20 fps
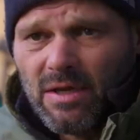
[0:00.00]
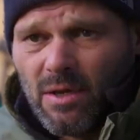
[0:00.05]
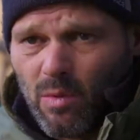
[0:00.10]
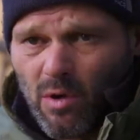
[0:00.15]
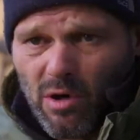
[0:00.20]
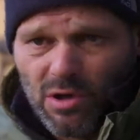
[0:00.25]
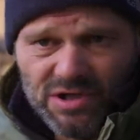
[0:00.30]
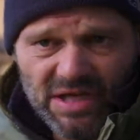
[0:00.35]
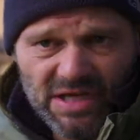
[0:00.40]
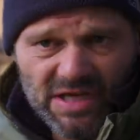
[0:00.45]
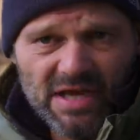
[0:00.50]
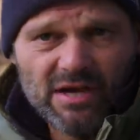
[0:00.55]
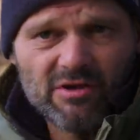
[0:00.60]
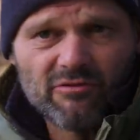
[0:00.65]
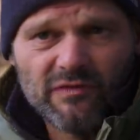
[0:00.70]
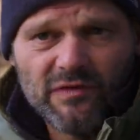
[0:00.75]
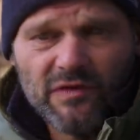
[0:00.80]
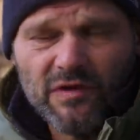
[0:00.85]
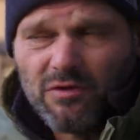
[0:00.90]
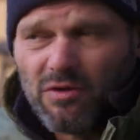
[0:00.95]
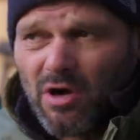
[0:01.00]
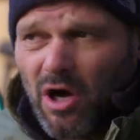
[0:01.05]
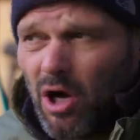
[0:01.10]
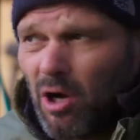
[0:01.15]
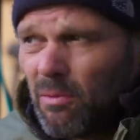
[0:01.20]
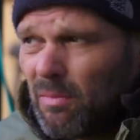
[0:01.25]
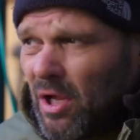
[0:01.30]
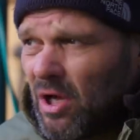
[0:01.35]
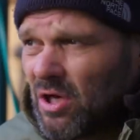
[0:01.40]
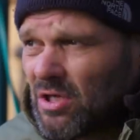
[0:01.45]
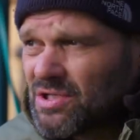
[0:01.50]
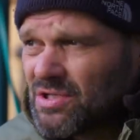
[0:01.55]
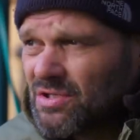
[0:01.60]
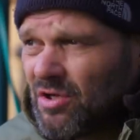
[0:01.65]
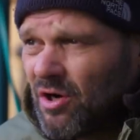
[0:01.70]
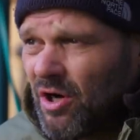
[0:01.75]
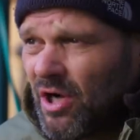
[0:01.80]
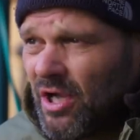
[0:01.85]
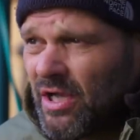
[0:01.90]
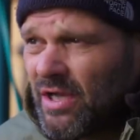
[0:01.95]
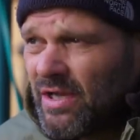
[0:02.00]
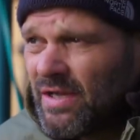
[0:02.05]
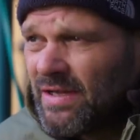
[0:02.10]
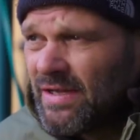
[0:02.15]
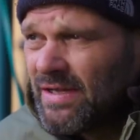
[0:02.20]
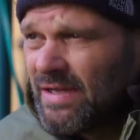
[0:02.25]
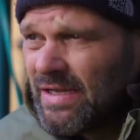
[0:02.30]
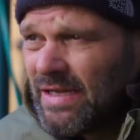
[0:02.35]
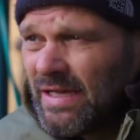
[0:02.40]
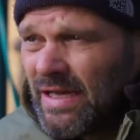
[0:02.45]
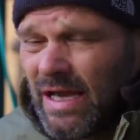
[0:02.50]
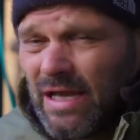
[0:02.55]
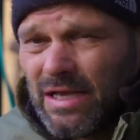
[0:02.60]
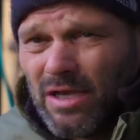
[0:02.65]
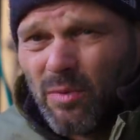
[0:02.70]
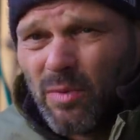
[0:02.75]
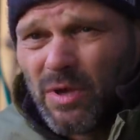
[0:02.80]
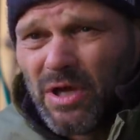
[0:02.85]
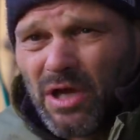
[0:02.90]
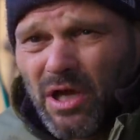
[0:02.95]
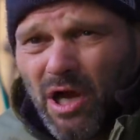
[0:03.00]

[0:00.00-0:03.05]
where I did hear a few carp last night, and we're going to